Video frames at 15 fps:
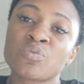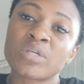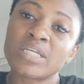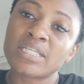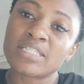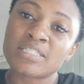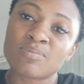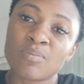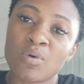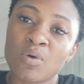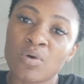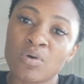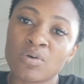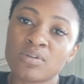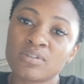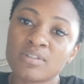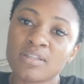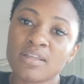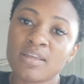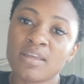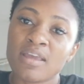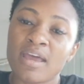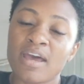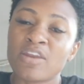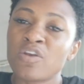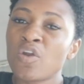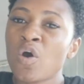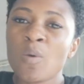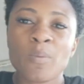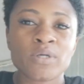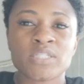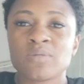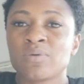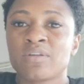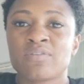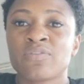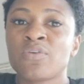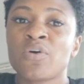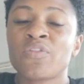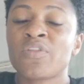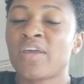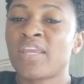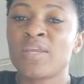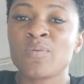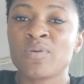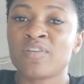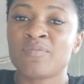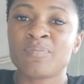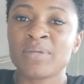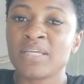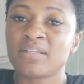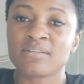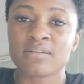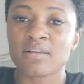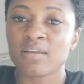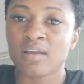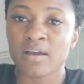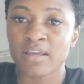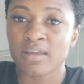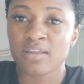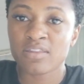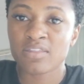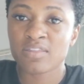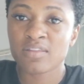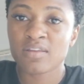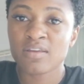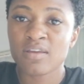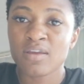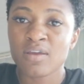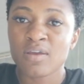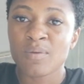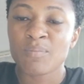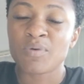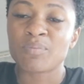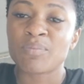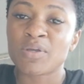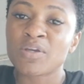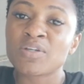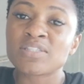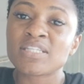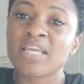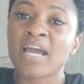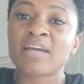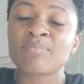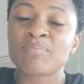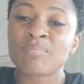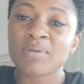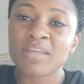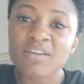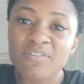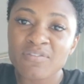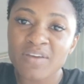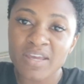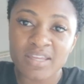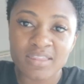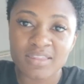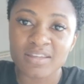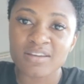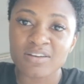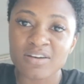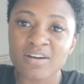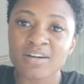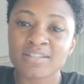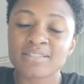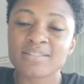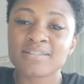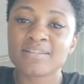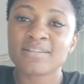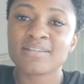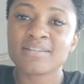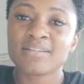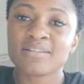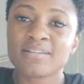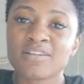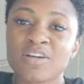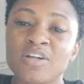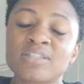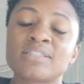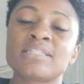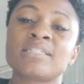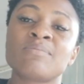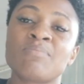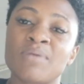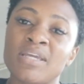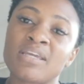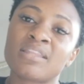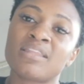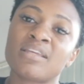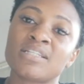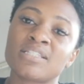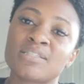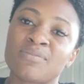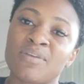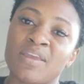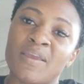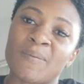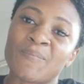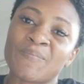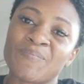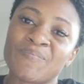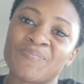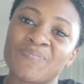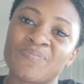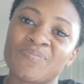really small, and nobody would have thought that he would have beaten Goliath. But because he had big faith in God, God did big things for him.